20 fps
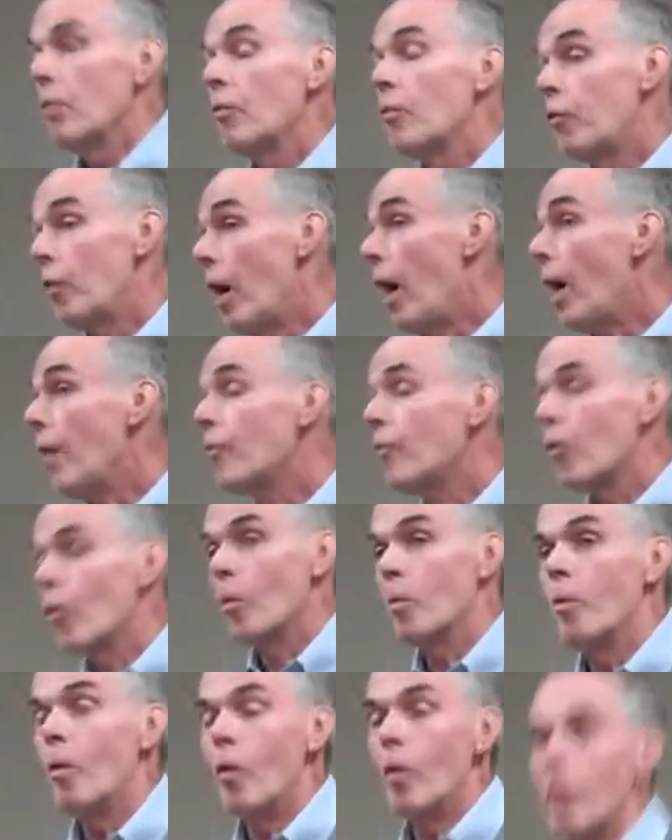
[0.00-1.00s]
5
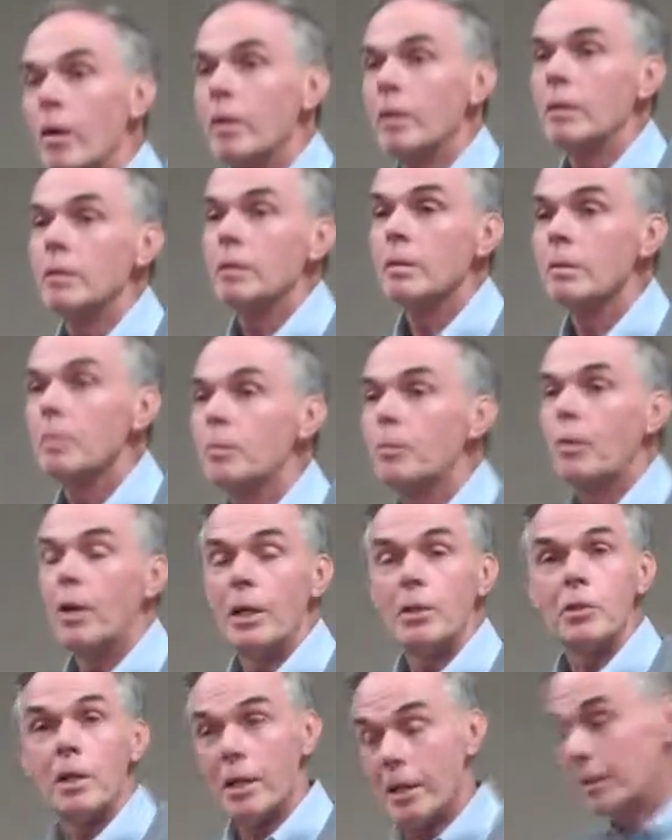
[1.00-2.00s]
or more
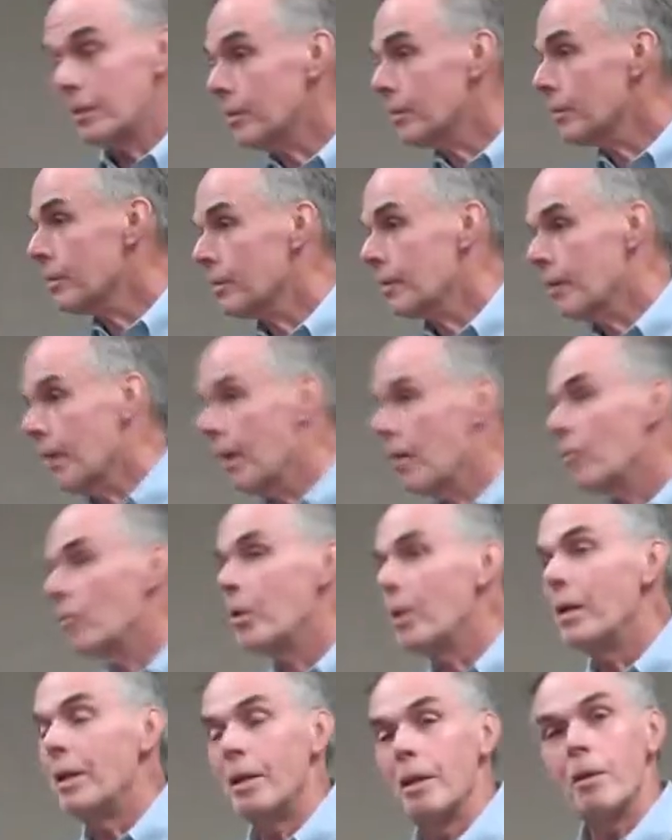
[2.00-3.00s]
presidents that have
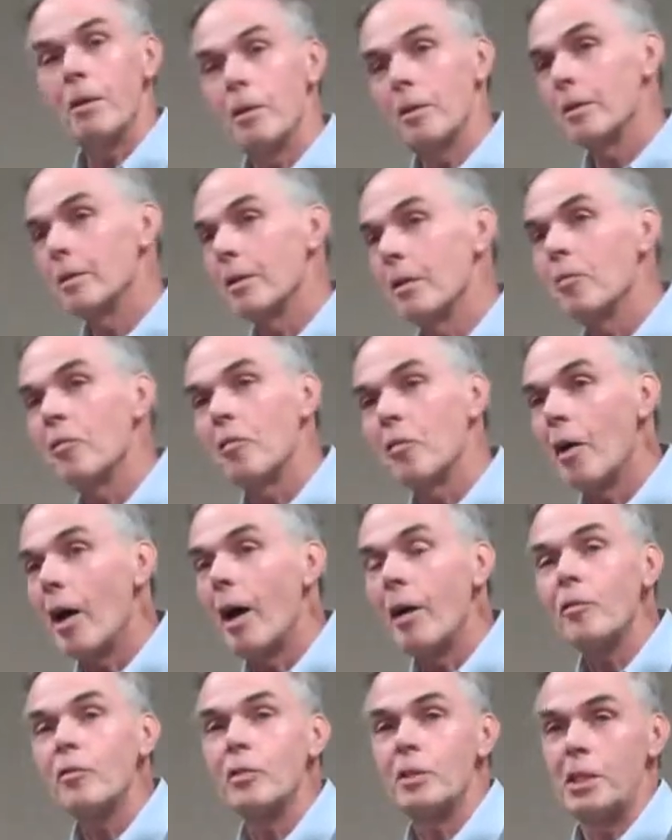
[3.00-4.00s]
been here and the
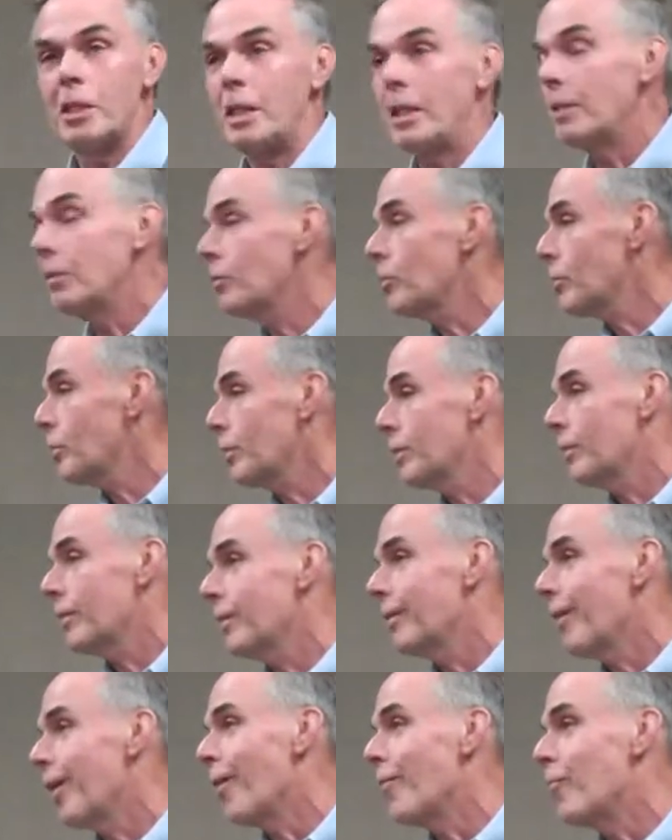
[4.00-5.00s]
5 deans
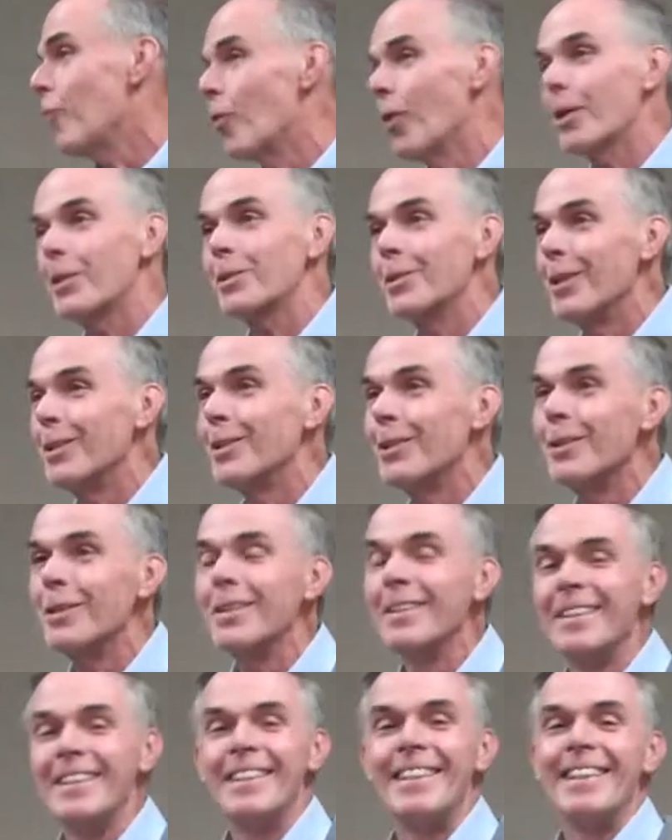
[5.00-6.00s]
that I've worked under.
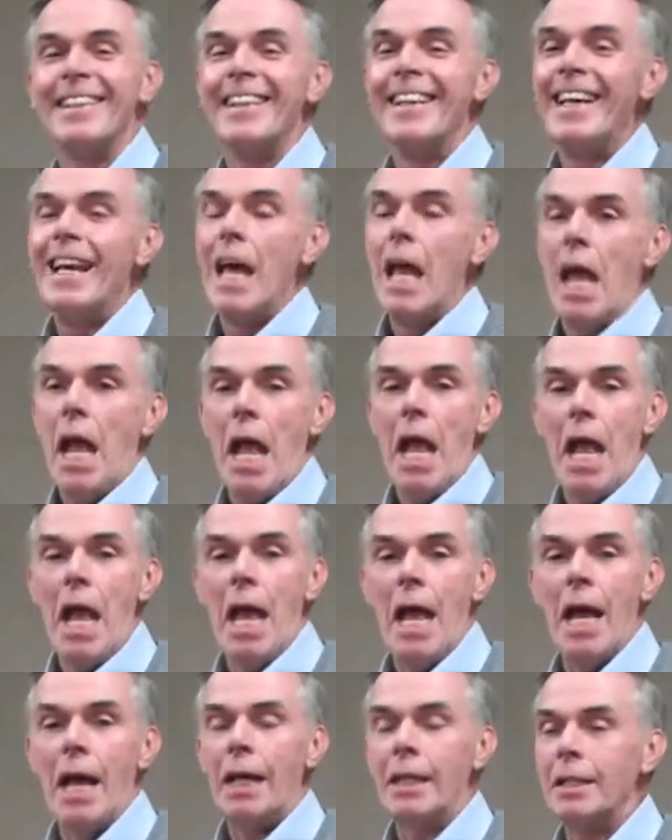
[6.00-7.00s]

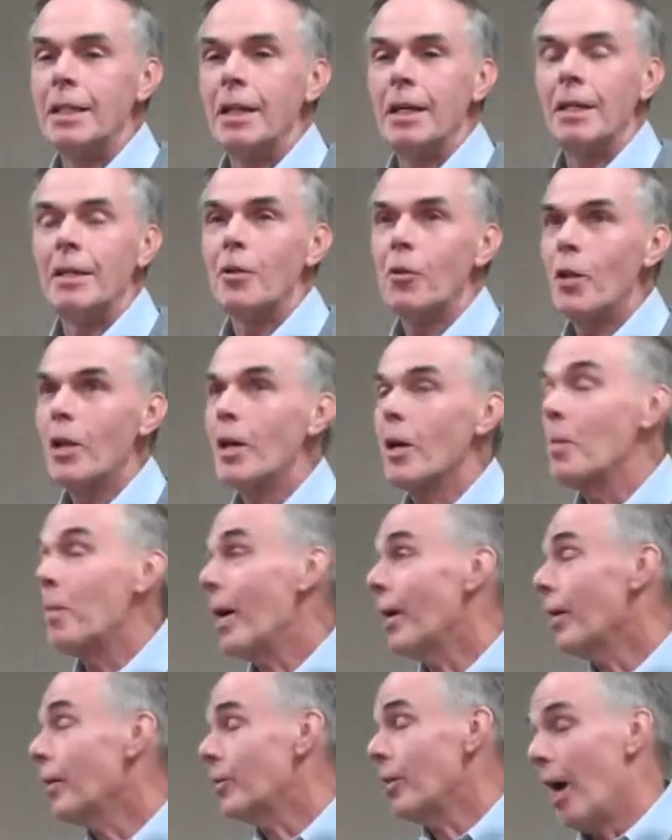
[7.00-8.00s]
And think
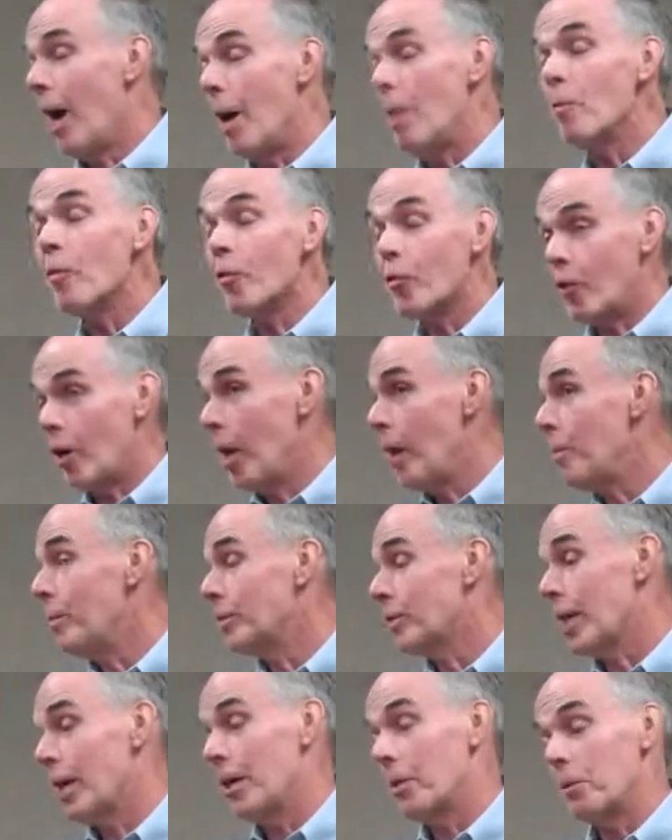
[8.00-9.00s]
about a time frame
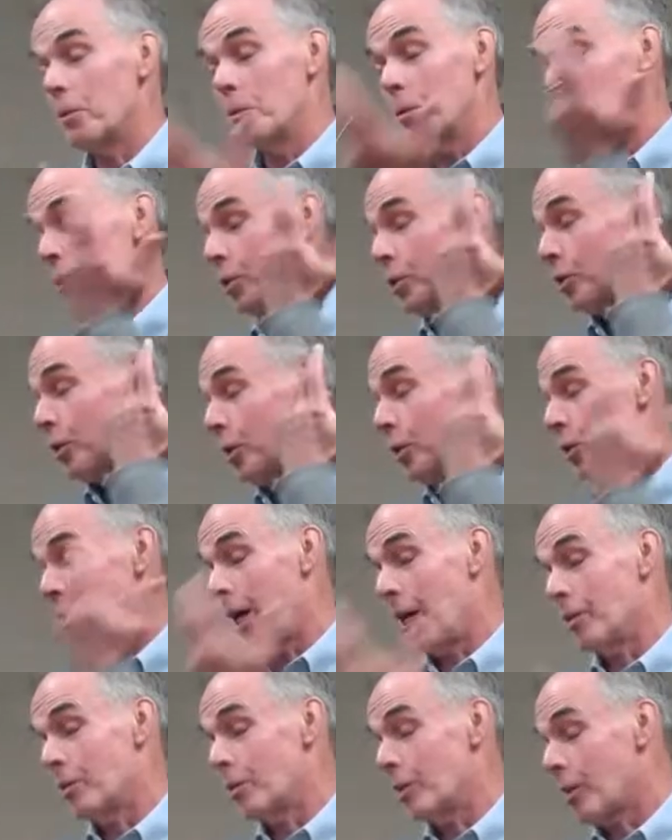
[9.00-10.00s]
as I was just
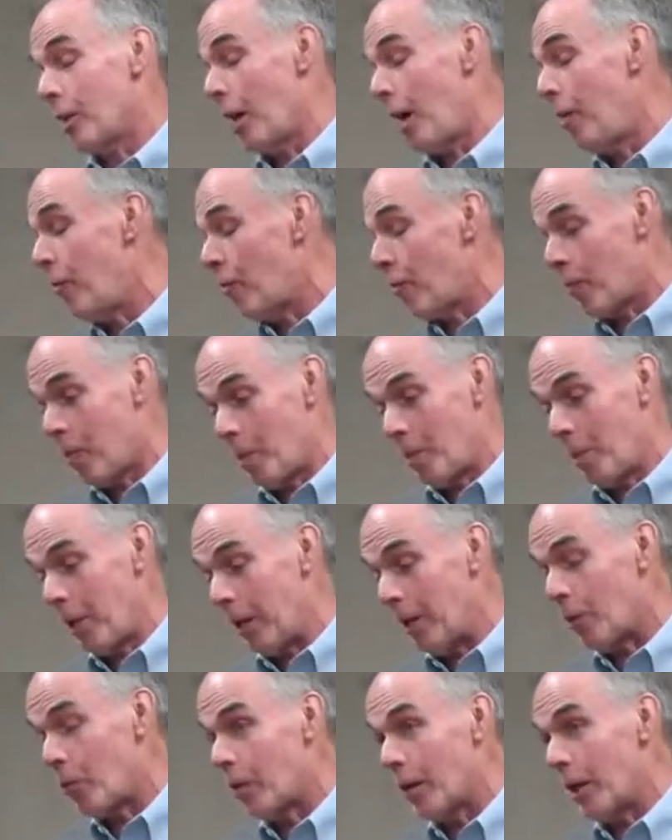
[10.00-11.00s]
outside for a
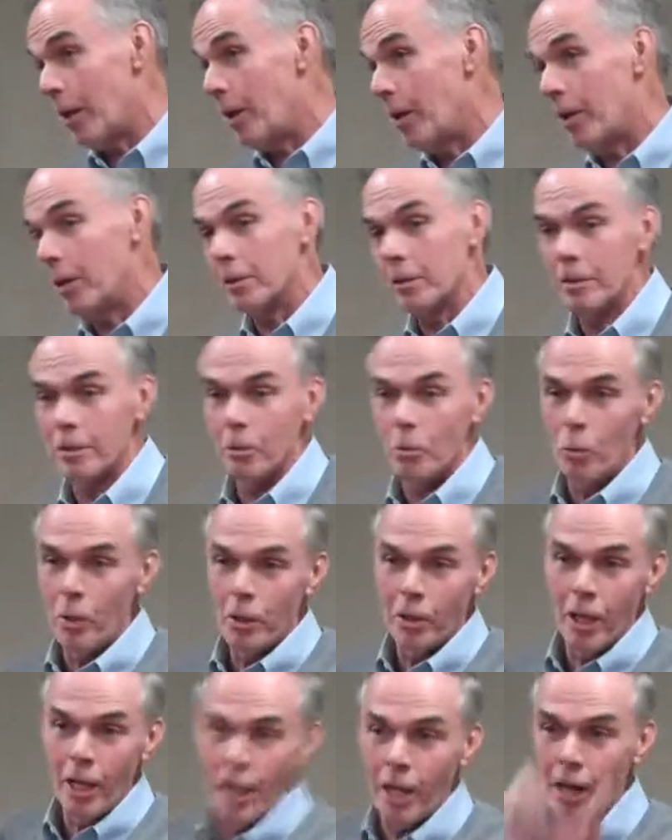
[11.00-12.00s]
minute there, and
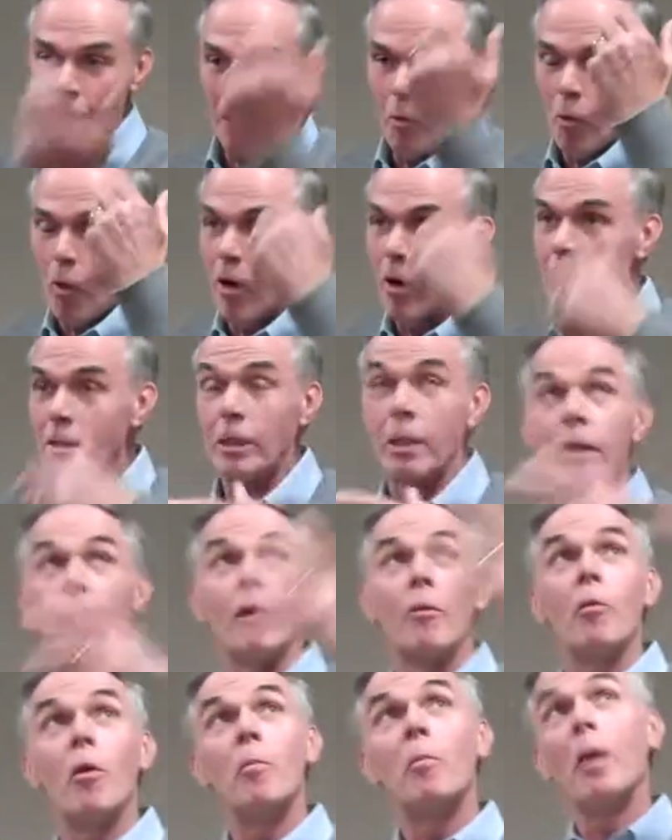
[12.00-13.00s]
when Lynn and I walked in,
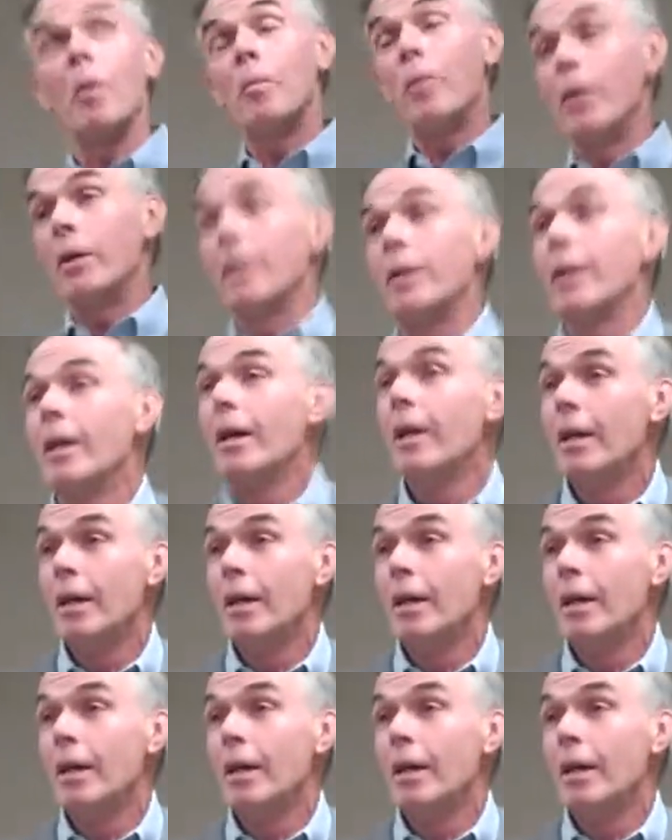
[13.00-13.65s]
I remembered